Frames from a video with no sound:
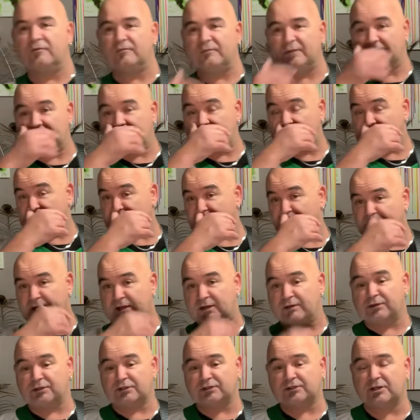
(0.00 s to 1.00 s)
my daily 1
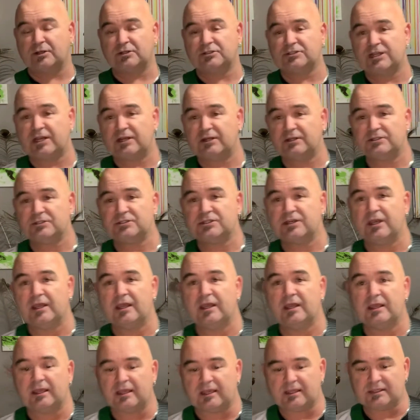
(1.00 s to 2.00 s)
hour guitar challenge,
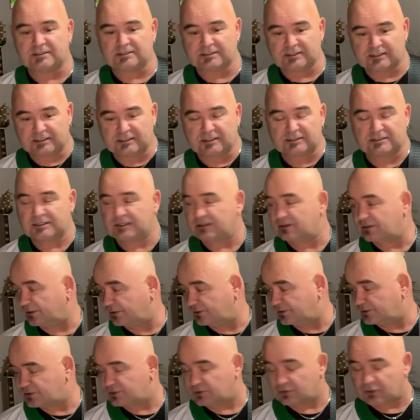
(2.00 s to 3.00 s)
AC/DC
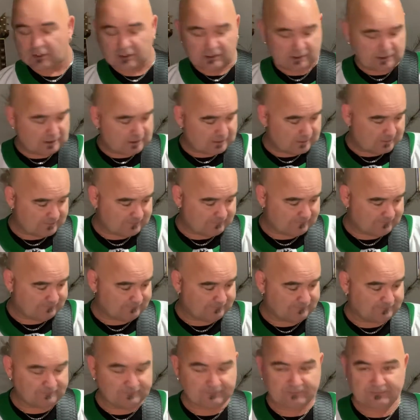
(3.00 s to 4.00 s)
Thunderstruck.
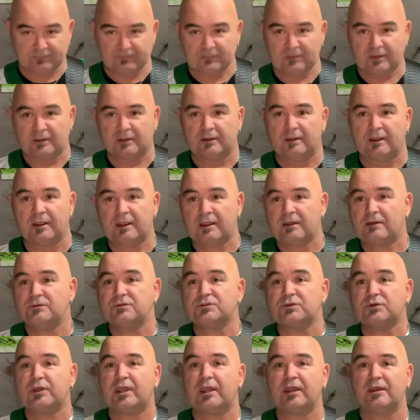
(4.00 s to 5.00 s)
It was
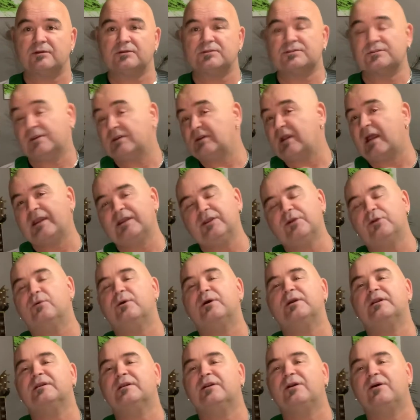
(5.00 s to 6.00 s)
okay. You know
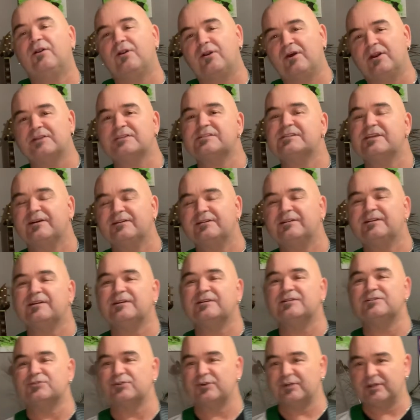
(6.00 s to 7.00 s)
what, in all honesty, I did
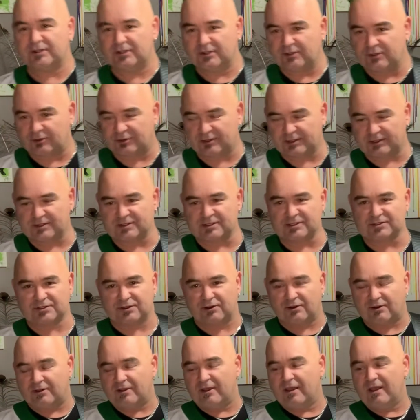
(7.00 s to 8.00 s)
enjoy learning this
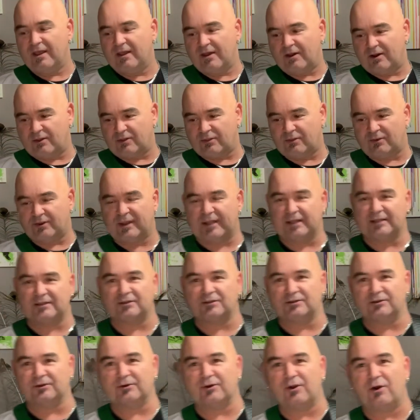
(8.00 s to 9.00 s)
song, although I had to
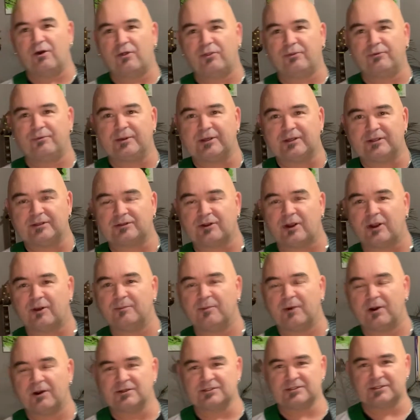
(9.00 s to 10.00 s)
learn all three guitar
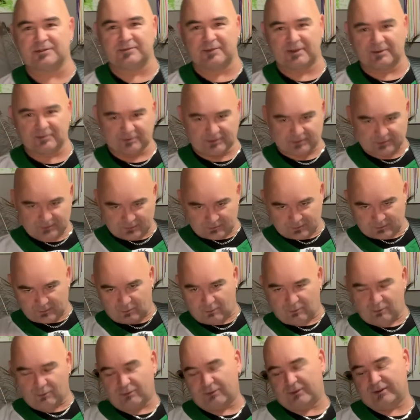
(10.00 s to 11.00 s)
parts to be able to do the whole